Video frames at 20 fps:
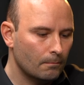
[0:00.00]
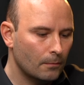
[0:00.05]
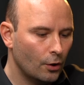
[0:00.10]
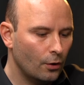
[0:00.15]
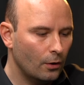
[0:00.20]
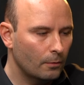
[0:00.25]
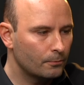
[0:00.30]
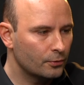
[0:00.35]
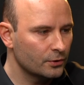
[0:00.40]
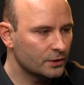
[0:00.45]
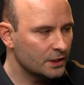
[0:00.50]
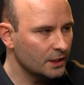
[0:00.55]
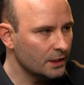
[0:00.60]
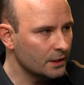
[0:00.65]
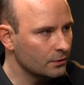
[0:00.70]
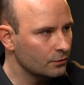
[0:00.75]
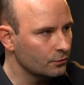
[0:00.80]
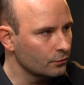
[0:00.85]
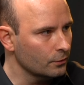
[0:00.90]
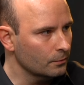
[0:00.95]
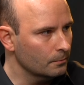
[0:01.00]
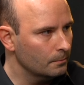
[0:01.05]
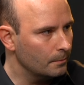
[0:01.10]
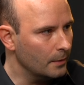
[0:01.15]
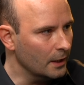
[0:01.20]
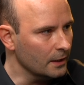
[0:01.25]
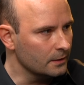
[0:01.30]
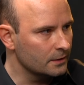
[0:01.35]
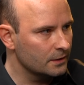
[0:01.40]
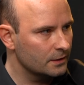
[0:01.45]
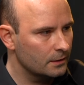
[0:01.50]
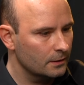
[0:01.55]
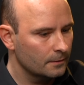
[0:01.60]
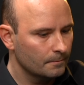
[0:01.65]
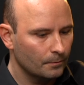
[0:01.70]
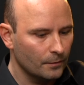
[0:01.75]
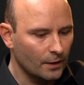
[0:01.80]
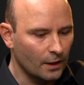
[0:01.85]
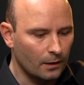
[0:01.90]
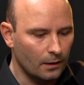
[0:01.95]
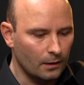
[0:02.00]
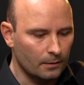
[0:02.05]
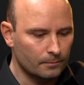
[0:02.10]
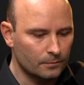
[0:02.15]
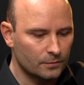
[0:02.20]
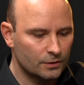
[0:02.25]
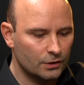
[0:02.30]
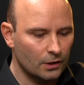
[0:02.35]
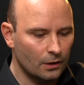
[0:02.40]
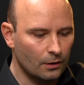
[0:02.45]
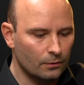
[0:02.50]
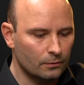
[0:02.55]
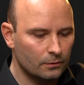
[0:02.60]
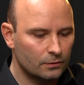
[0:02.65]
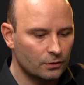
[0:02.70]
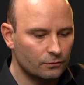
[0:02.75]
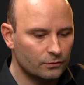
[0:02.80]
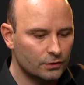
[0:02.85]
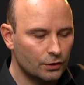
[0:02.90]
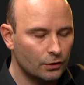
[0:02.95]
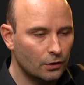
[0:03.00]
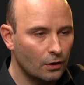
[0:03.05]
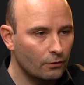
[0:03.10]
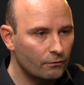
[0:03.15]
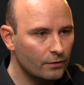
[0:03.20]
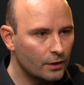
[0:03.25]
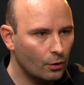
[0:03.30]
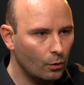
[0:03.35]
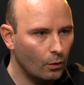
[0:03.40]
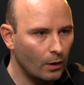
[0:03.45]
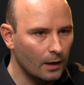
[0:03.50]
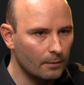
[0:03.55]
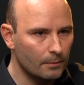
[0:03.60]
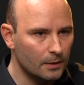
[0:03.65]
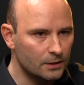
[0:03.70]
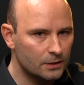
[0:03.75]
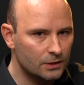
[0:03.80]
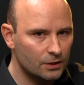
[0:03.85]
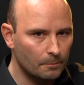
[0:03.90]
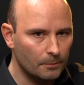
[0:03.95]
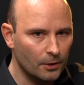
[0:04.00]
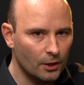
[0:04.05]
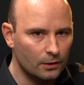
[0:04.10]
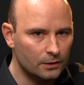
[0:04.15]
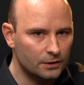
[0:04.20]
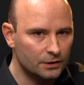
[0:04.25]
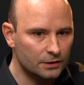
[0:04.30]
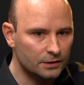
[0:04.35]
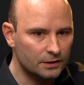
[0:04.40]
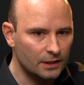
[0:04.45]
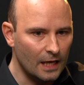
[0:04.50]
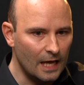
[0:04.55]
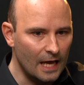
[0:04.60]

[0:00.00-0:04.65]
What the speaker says: more procedural based. So there is no requirement to purchase